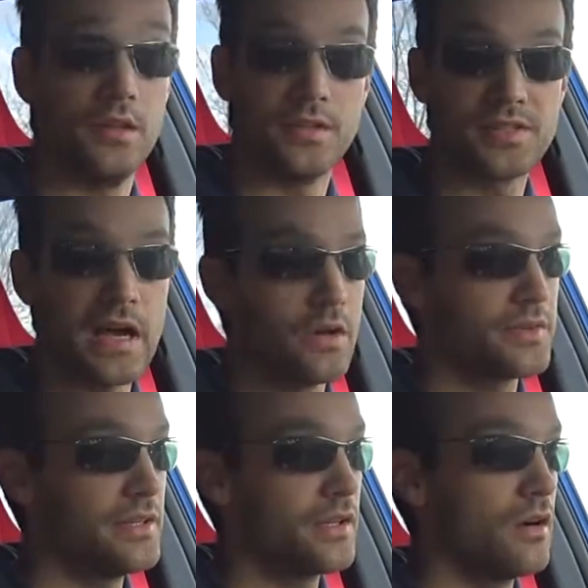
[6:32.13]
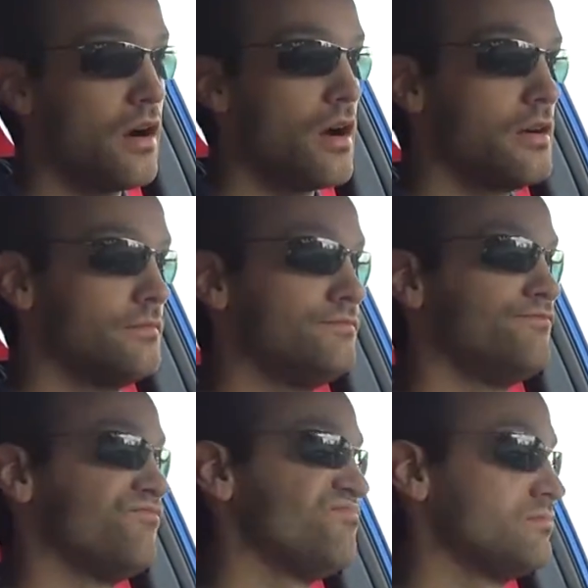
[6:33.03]
The sound in the car,
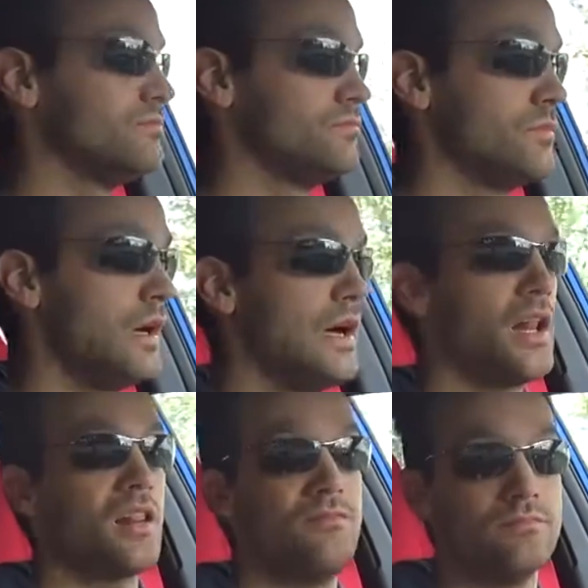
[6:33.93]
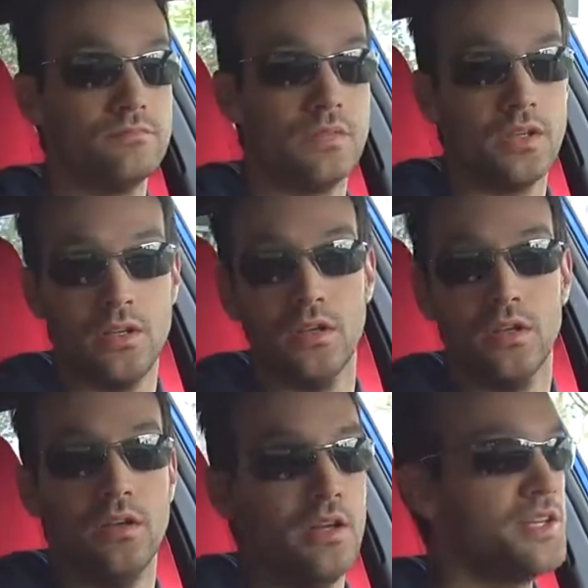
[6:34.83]
well,
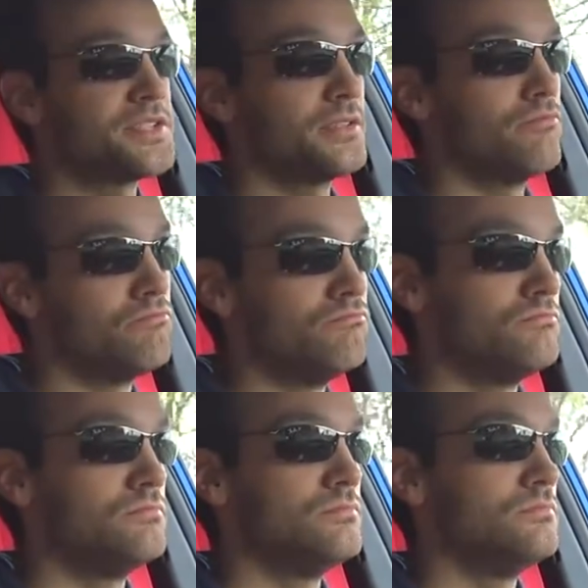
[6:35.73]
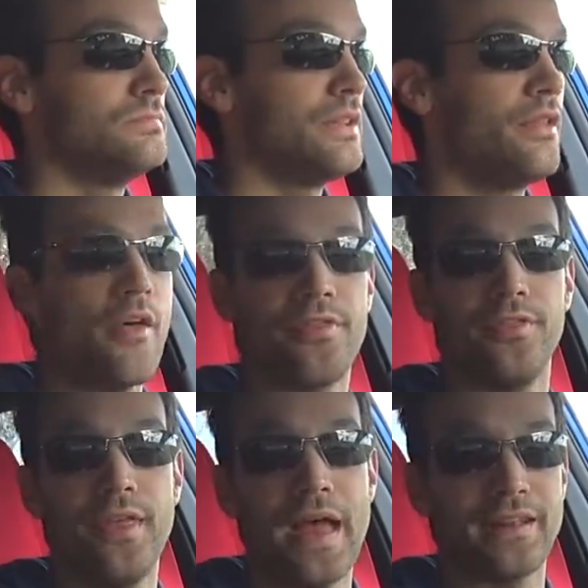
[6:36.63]
it's not
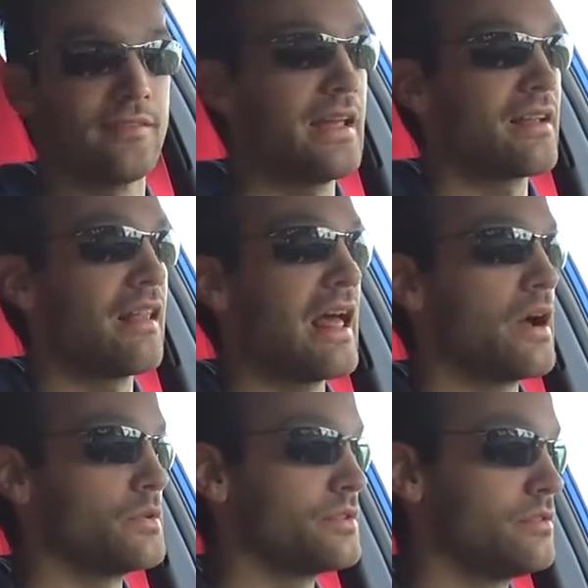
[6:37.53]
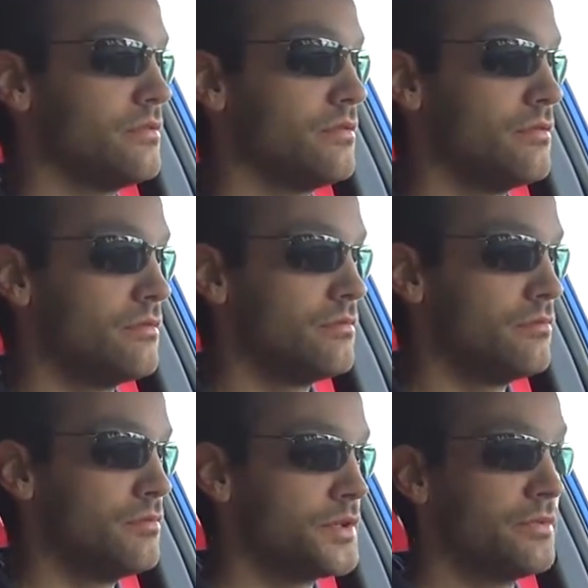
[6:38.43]
that loud,
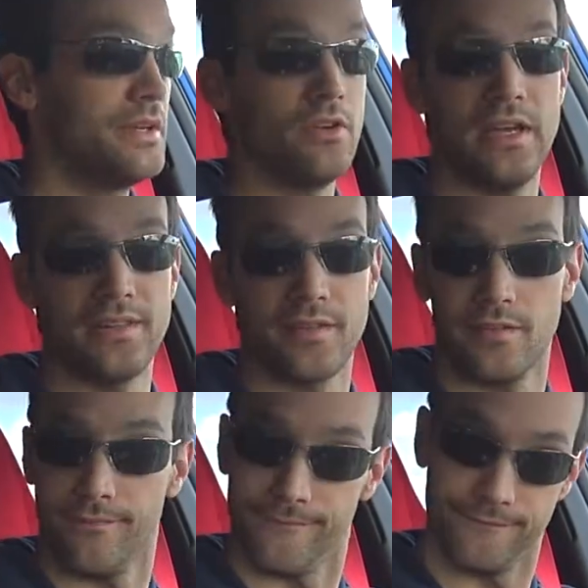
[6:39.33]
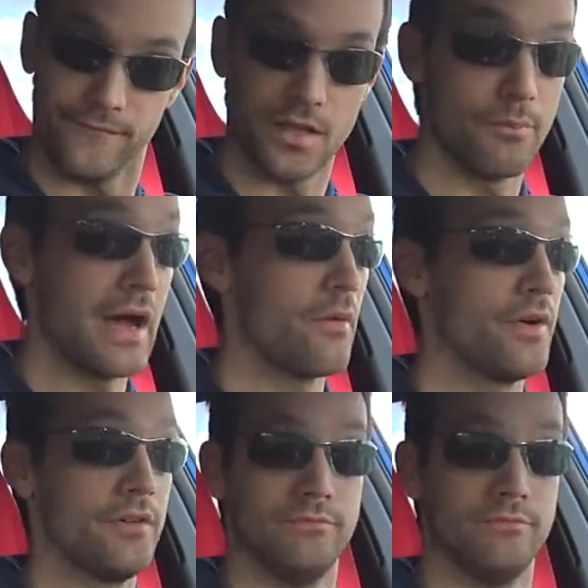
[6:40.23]
but when you hit the power,